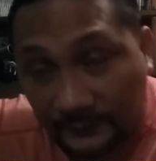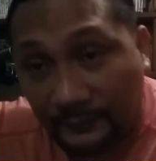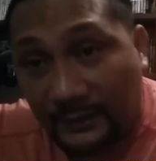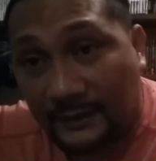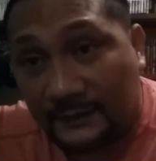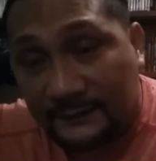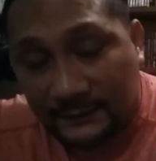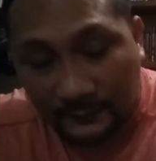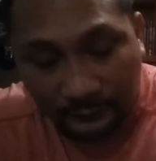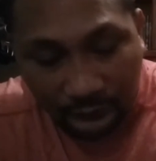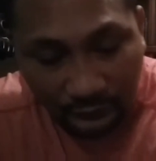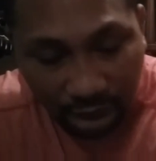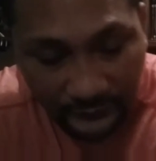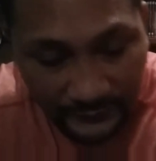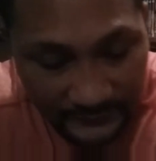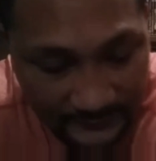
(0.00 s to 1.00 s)
like the past couple
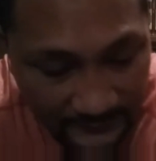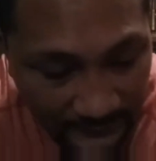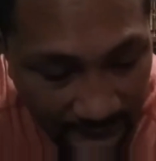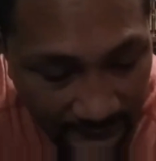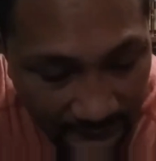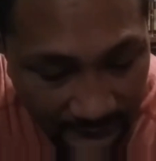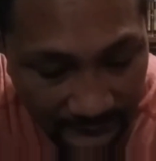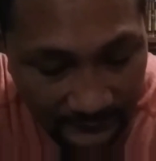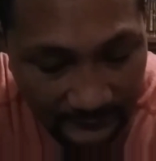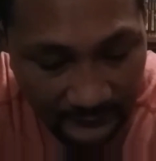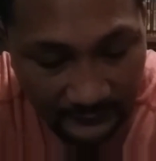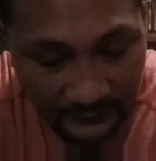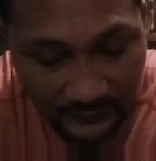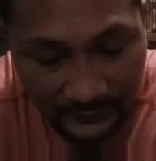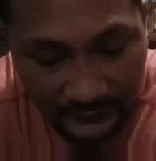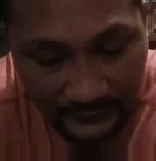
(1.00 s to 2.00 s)
of weeks.
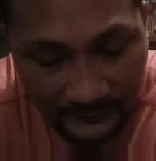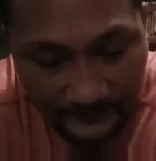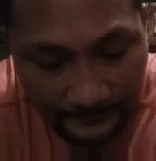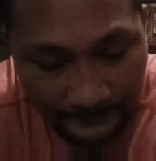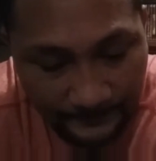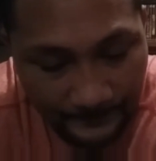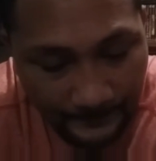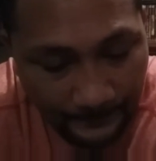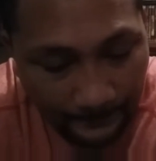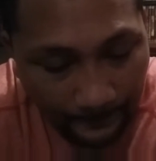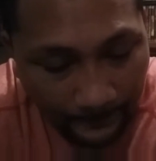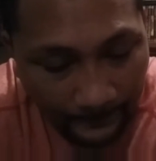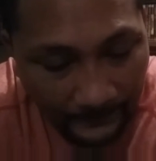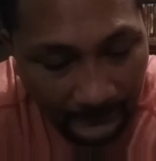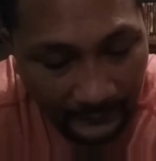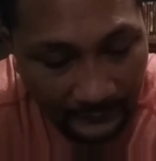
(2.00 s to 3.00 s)
Um,
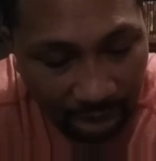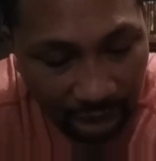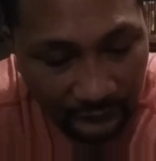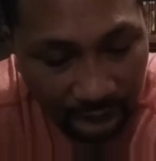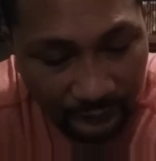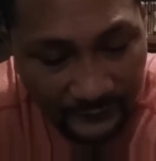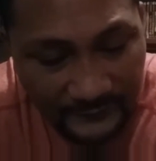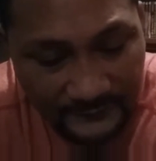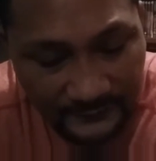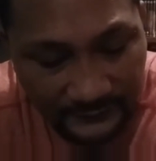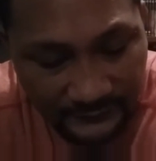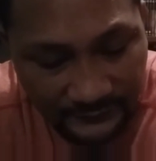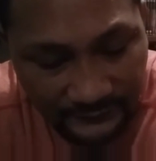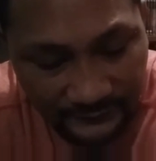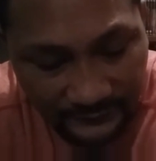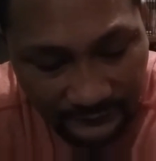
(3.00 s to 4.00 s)
for the
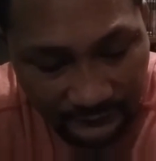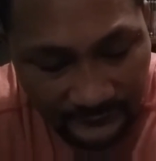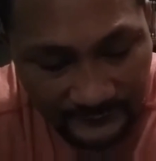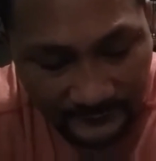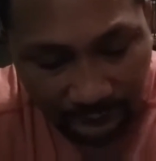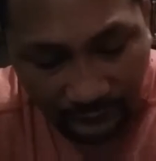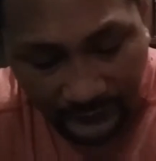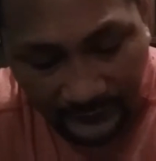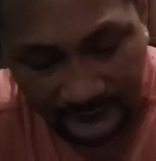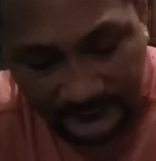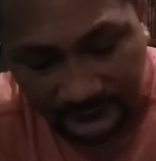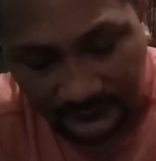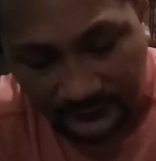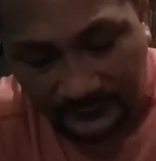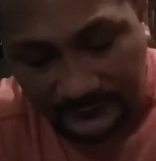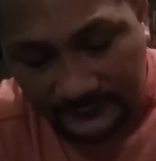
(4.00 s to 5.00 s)
PlayStation 2, and
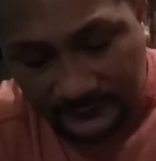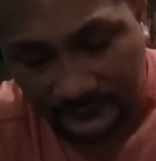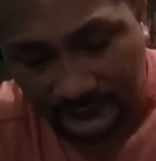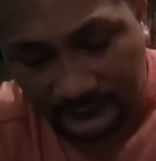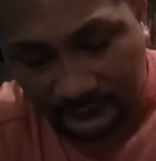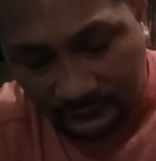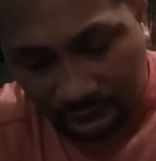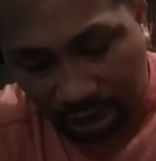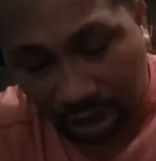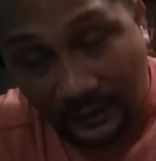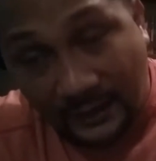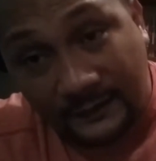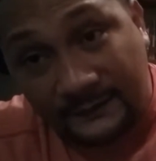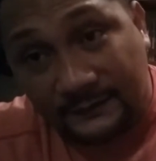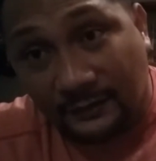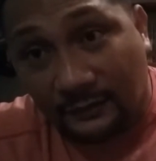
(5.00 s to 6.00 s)
surprisingly, it's a
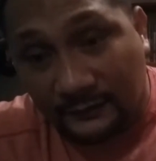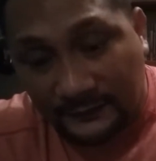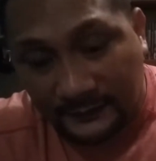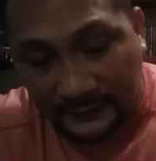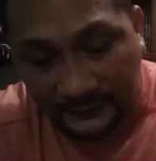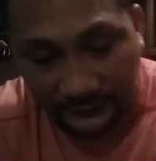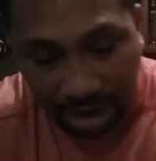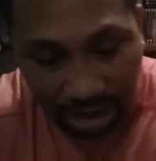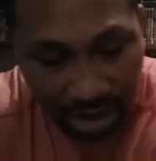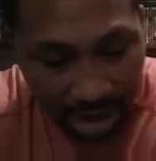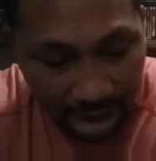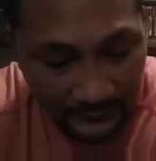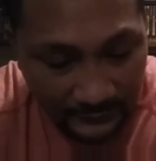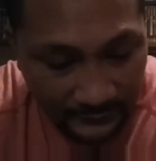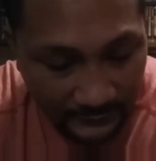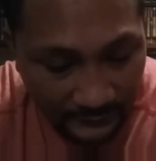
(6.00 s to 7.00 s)
Rockstar title,
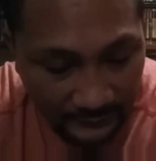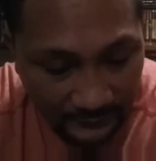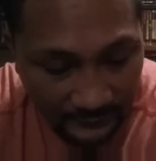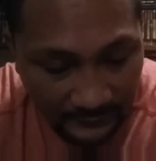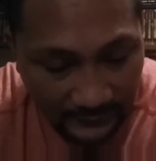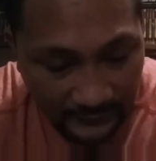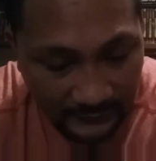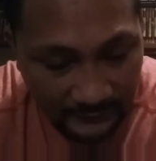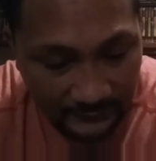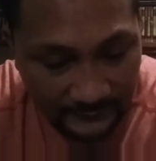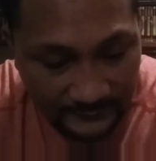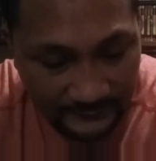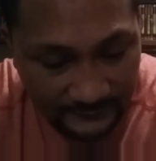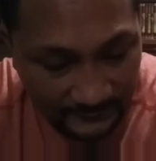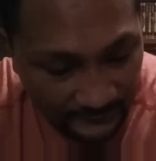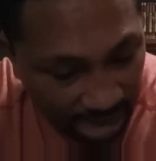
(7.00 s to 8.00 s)
and
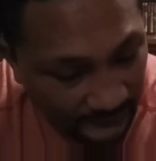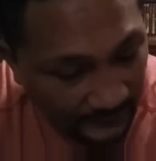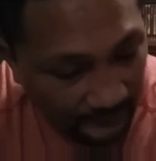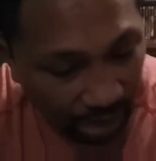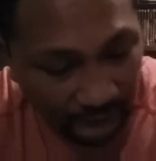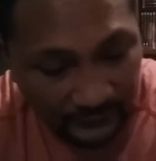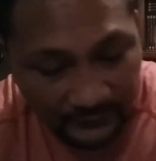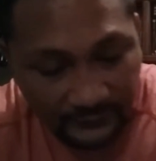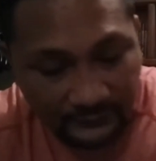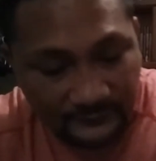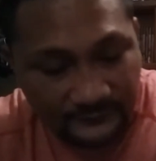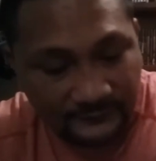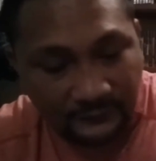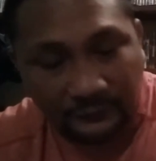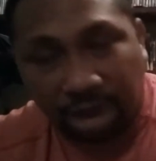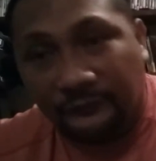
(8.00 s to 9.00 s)
it's this game right here,
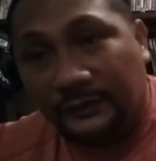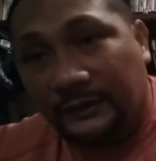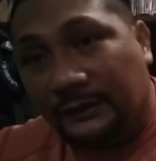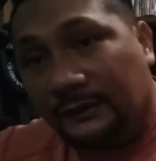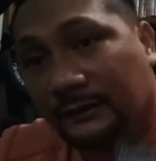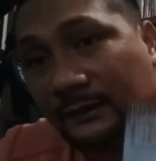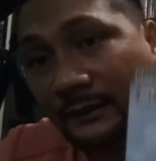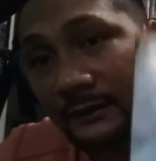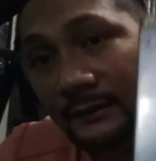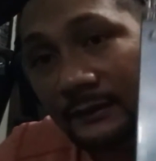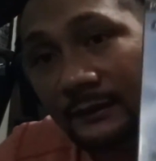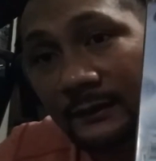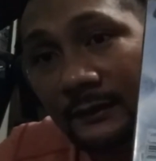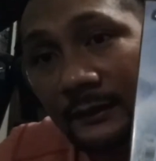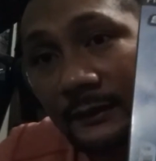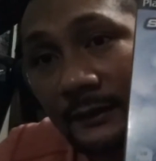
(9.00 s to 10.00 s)
Surfing
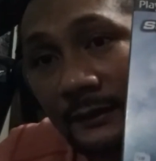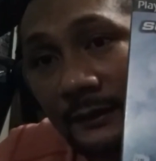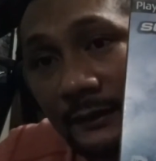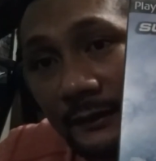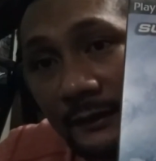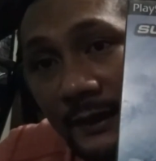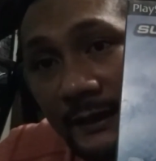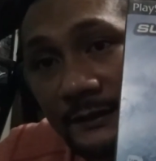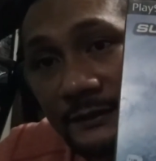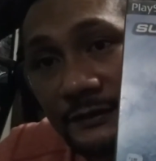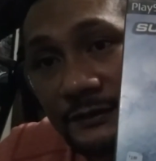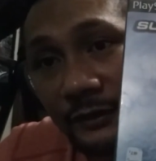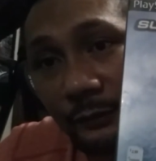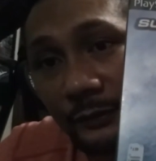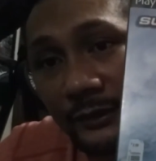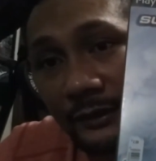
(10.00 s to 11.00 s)

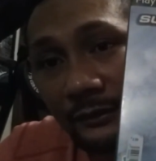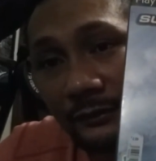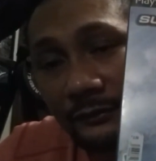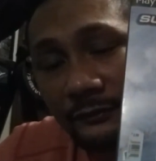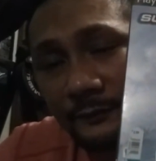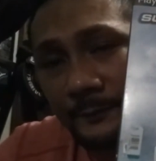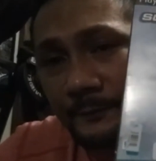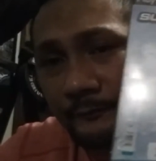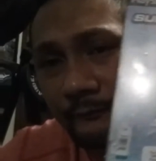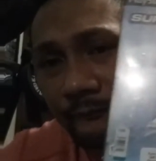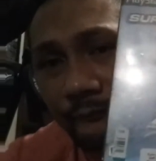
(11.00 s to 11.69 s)
H3O.